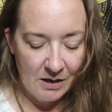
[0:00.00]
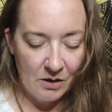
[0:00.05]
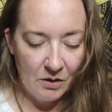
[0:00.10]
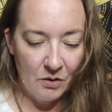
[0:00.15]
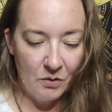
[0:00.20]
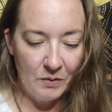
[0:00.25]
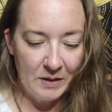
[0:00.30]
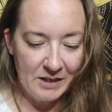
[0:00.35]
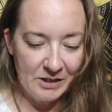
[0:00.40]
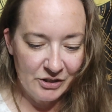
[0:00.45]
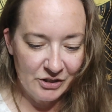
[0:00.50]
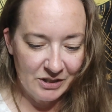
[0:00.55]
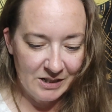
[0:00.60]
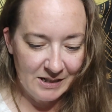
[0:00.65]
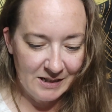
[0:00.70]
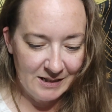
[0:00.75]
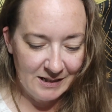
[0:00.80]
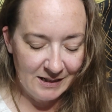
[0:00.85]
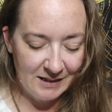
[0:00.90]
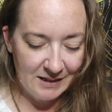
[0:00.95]
Oh, and
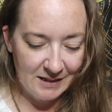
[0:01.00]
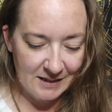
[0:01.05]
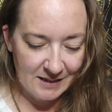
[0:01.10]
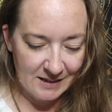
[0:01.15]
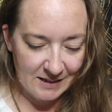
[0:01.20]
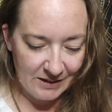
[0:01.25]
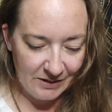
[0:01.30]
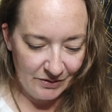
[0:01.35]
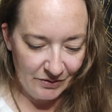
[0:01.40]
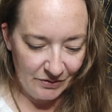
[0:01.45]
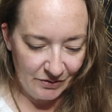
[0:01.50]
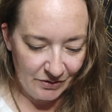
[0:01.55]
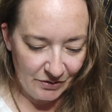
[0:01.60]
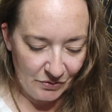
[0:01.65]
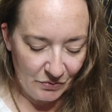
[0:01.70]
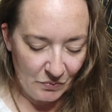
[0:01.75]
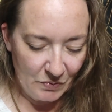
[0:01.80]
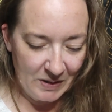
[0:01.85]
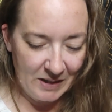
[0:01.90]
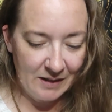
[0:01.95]
she did the seal
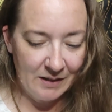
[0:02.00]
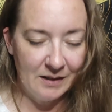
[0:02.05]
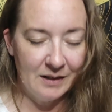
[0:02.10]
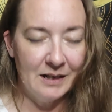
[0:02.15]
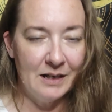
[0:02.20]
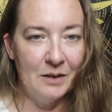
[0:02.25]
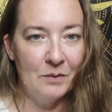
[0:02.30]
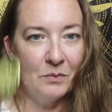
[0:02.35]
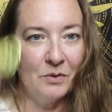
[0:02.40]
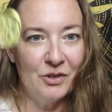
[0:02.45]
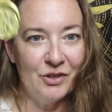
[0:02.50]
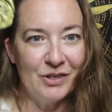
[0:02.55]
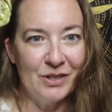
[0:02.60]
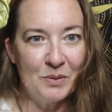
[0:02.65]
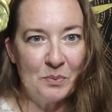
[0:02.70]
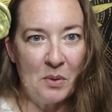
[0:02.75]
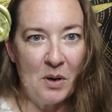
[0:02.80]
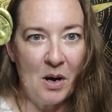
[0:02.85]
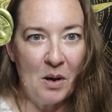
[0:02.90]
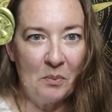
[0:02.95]
to where it would
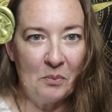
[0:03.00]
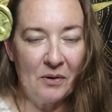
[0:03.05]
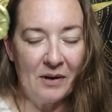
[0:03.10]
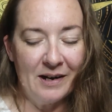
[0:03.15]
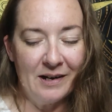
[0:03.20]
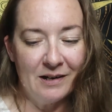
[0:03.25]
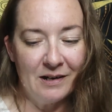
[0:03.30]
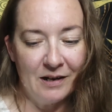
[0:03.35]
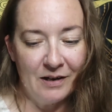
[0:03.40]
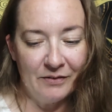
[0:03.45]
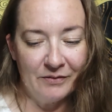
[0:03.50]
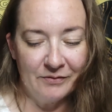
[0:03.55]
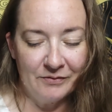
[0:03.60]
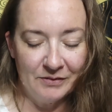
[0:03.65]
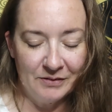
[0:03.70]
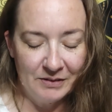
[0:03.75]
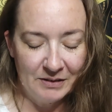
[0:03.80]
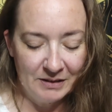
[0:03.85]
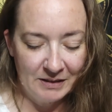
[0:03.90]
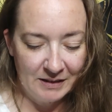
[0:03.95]
just pop right off.
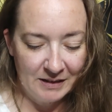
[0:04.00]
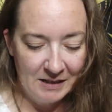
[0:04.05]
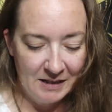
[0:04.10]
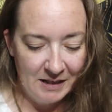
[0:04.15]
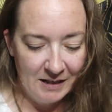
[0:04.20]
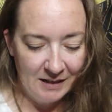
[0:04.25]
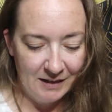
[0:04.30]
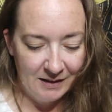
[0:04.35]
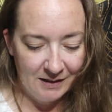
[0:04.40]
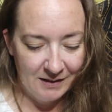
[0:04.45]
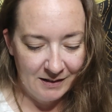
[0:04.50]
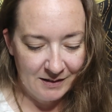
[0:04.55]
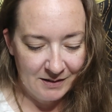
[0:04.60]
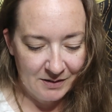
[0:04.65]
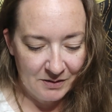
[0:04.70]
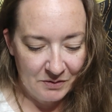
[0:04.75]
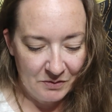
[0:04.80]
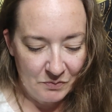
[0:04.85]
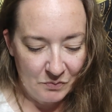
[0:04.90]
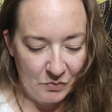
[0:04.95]

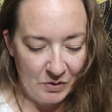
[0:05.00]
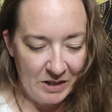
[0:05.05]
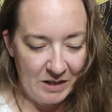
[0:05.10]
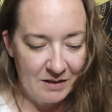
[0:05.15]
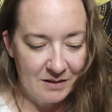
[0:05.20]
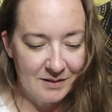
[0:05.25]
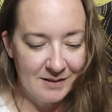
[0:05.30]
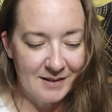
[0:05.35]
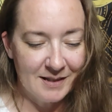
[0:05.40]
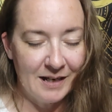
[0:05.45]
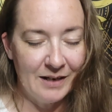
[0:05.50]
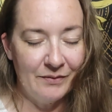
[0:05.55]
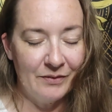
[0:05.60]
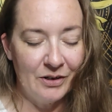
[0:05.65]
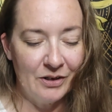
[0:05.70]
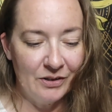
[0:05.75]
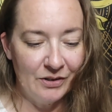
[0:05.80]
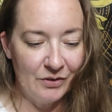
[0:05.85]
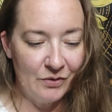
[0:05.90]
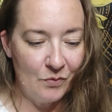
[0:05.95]
Uh, we all save
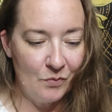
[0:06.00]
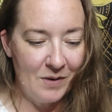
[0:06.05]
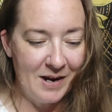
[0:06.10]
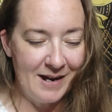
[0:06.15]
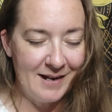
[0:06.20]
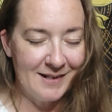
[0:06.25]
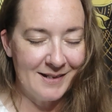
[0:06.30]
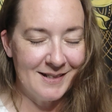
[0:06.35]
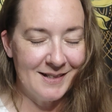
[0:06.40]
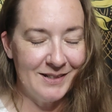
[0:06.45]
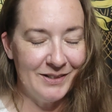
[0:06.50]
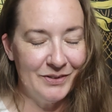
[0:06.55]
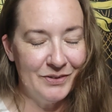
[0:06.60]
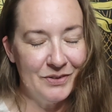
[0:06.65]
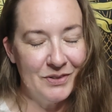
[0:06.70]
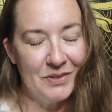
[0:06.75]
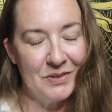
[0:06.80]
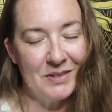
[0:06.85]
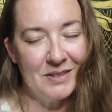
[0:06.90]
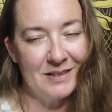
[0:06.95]
our little wax
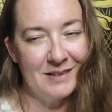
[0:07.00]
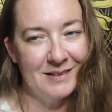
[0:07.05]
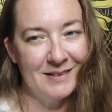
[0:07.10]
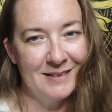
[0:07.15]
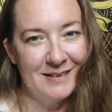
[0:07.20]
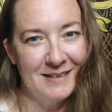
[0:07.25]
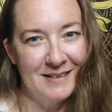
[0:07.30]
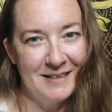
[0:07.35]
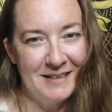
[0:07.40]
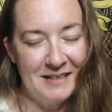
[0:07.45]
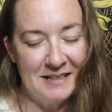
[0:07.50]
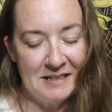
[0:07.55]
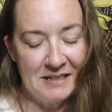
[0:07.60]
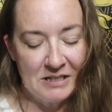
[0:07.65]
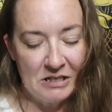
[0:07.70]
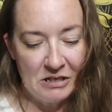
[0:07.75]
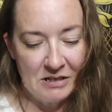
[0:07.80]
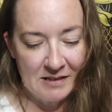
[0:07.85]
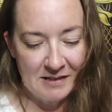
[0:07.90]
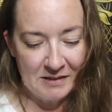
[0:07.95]
seals.
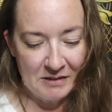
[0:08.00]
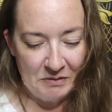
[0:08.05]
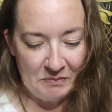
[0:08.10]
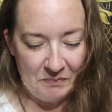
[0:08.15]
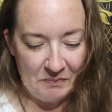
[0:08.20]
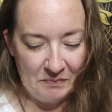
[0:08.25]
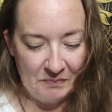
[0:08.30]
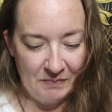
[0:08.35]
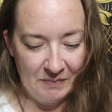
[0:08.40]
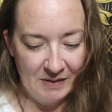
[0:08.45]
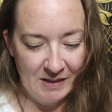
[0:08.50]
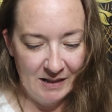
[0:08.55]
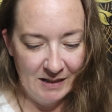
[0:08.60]
That's awesome.